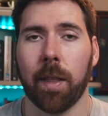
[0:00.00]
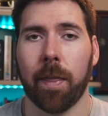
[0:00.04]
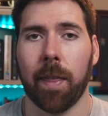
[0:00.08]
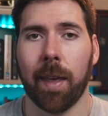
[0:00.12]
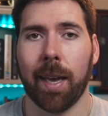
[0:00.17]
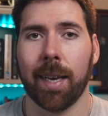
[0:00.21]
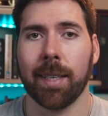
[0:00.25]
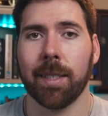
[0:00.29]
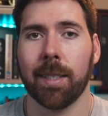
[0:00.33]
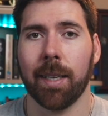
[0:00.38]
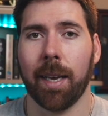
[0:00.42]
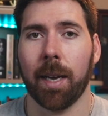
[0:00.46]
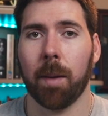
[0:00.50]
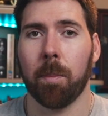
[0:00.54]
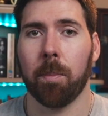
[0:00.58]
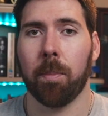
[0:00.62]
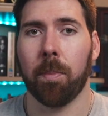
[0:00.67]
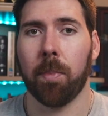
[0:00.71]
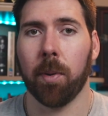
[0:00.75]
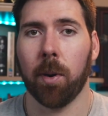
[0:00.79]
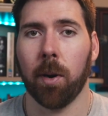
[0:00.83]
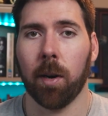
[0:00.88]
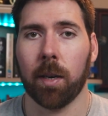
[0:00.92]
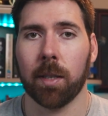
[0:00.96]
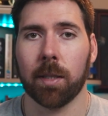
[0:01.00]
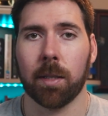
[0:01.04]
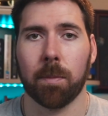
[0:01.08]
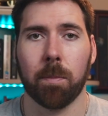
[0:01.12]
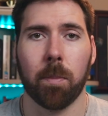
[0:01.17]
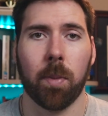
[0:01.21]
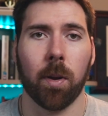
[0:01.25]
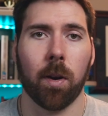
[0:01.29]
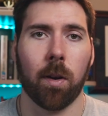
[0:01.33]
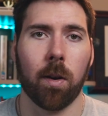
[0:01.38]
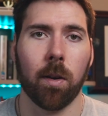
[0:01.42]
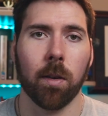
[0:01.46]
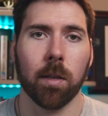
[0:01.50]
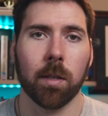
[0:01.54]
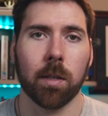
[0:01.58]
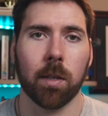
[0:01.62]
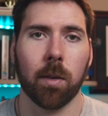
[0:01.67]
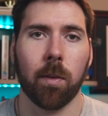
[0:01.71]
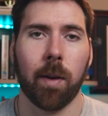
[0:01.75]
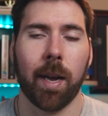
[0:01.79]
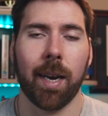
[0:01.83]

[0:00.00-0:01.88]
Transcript: things like books, but also